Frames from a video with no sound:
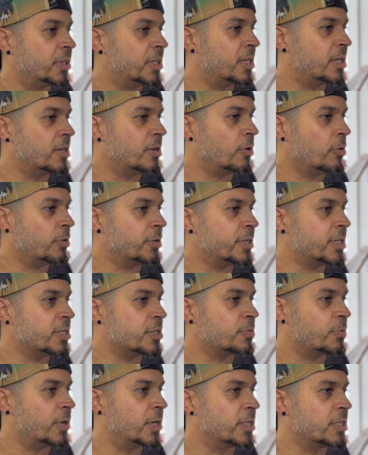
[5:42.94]
The
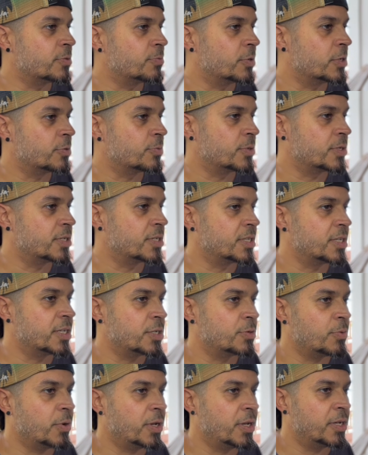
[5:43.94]
earliest ones, which was
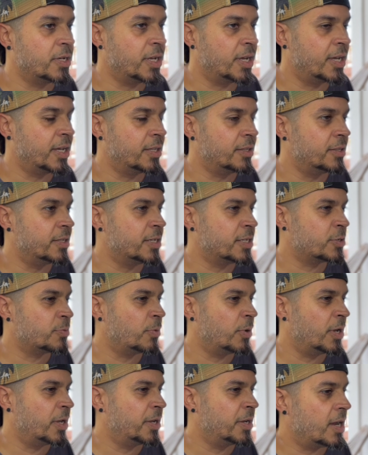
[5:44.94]
this one and this
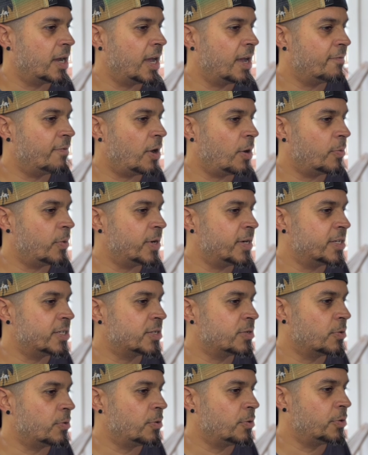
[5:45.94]
one, have already
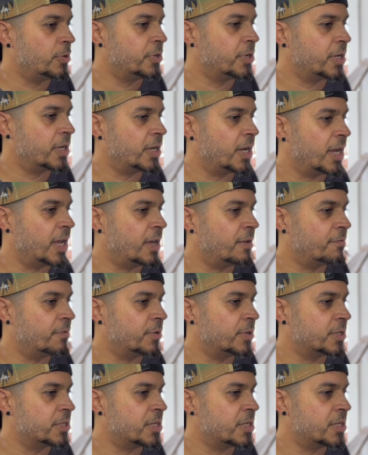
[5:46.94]
sold a handful of